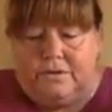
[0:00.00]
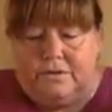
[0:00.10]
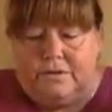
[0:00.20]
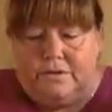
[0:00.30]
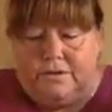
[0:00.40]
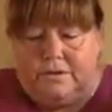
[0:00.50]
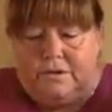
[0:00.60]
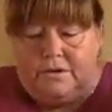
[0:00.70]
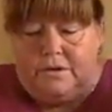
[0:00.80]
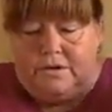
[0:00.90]

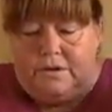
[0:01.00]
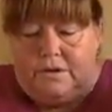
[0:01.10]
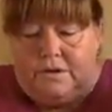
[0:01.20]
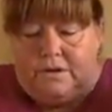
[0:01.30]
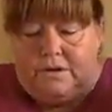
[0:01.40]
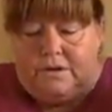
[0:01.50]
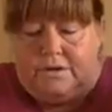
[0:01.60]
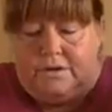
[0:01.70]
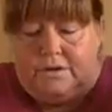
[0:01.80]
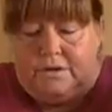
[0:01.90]

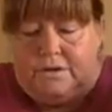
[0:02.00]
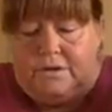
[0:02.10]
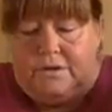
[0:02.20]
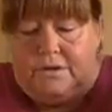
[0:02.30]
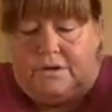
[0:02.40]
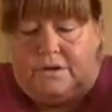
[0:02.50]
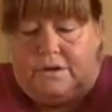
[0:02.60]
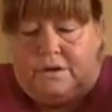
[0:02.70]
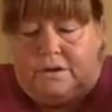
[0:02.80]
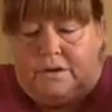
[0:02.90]

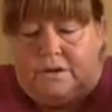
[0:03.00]
[no speech]